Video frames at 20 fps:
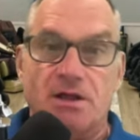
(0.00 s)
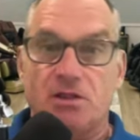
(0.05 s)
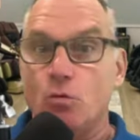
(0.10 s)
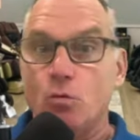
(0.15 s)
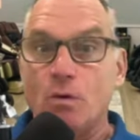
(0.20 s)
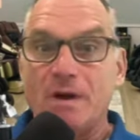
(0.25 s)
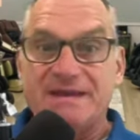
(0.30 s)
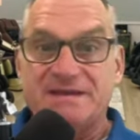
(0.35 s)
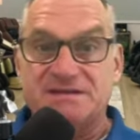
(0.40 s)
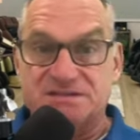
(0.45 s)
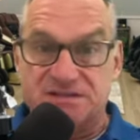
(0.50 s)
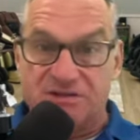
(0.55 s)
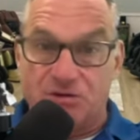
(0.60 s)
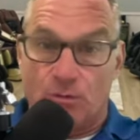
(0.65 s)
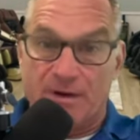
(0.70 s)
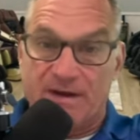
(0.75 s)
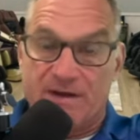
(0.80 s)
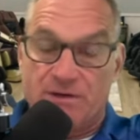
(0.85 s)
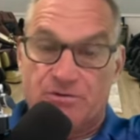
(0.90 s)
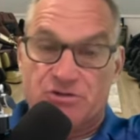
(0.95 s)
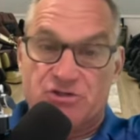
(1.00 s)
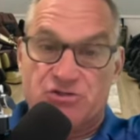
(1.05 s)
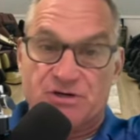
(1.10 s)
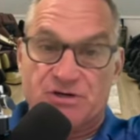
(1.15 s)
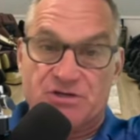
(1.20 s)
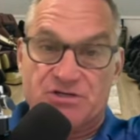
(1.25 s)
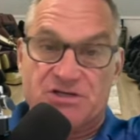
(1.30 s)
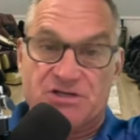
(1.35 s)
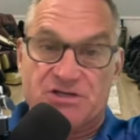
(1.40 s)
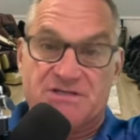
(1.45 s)
The weight, the weight
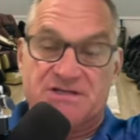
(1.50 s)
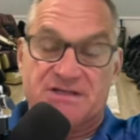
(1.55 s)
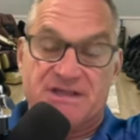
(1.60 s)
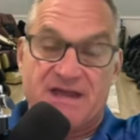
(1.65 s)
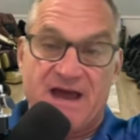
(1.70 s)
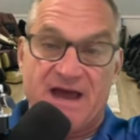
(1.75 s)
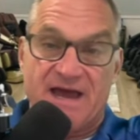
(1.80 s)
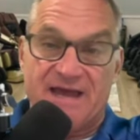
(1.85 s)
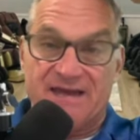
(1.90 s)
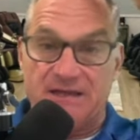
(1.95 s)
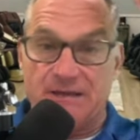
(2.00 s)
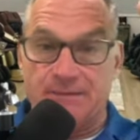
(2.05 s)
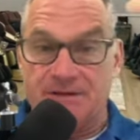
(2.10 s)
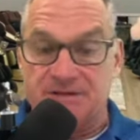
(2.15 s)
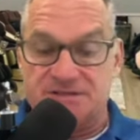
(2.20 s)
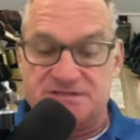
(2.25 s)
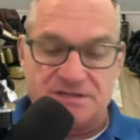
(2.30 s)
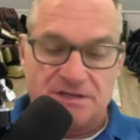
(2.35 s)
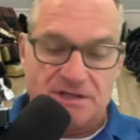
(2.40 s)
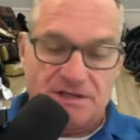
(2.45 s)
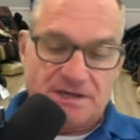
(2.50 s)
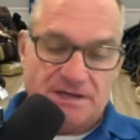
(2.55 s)
restrictions, and the height limits.